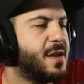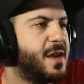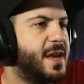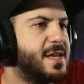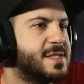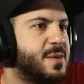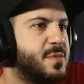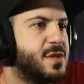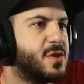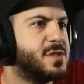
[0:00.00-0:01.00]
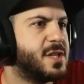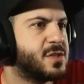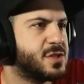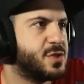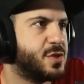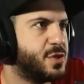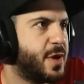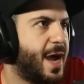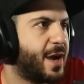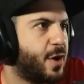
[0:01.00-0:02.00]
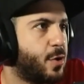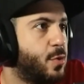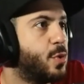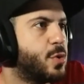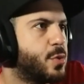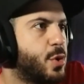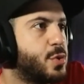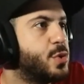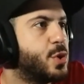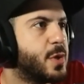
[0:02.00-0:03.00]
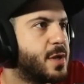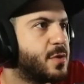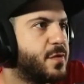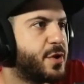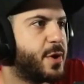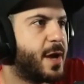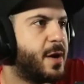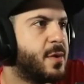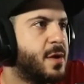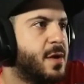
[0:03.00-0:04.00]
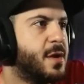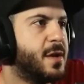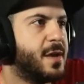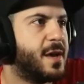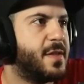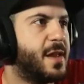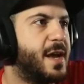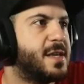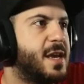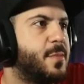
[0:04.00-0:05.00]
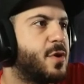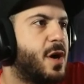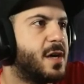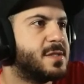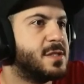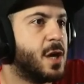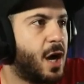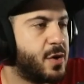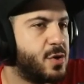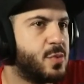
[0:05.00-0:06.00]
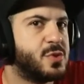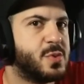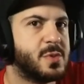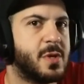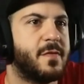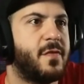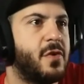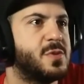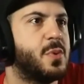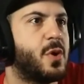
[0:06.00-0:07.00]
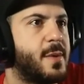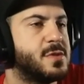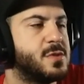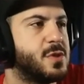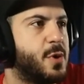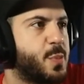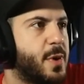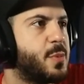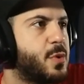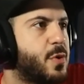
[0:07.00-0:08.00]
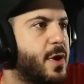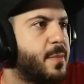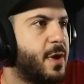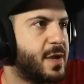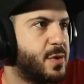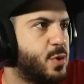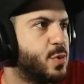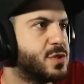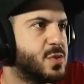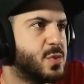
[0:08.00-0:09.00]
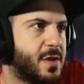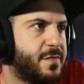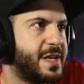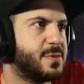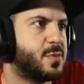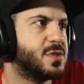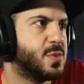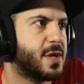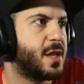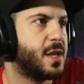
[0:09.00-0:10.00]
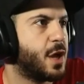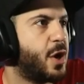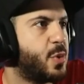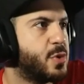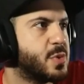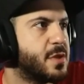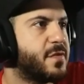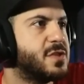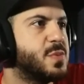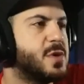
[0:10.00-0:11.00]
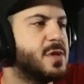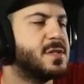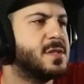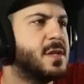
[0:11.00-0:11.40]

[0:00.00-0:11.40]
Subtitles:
And he sent me, he's like, just you're a hacker, go Google it and you figure it out. And then I came across Yahoo, which was one of the first programs to do a bug bounty program. Like Google was doing it, Facebook was doing it, and Yahoo was one of the first ones.